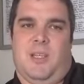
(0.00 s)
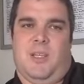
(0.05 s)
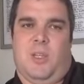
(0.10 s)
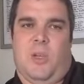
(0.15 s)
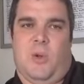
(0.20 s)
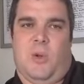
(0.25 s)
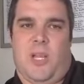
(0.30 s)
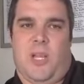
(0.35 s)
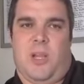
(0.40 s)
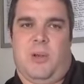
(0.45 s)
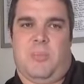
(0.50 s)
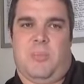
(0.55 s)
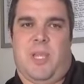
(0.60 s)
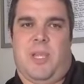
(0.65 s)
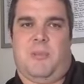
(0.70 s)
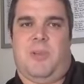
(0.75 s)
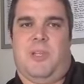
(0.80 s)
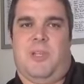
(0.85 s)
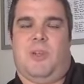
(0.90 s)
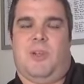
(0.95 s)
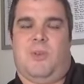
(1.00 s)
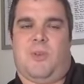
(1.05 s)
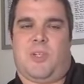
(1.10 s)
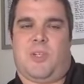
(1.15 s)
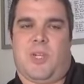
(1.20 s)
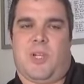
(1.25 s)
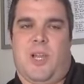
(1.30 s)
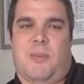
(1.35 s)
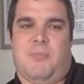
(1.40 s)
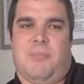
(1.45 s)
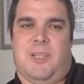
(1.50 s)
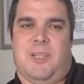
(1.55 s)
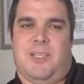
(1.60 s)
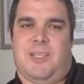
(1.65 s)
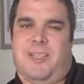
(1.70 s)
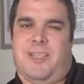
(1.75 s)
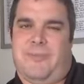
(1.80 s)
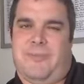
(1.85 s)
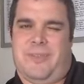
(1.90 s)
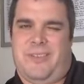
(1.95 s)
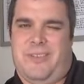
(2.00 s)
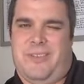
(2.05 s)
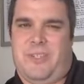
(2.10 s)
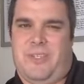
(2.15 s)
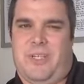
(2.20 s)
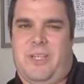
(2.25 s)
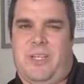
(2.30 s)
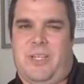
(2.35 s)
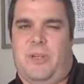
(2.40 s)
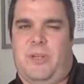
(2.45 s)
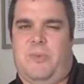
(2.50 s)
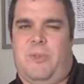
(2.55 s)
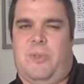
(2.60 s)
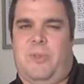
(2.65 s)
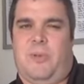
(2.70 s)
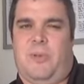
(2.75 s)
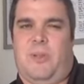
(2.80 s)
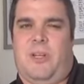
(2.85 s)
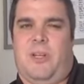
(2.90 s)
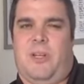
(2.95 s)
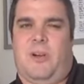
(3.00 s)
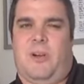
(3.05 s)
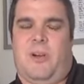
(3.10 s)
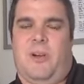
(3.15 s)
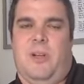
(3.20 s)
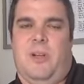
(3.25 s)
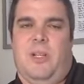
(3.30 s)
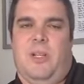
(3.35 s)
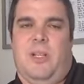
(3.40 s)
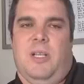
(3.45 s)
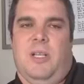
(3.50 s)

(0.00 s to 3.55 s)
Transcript: low down payment and you're shopping, definitely check in with your lender.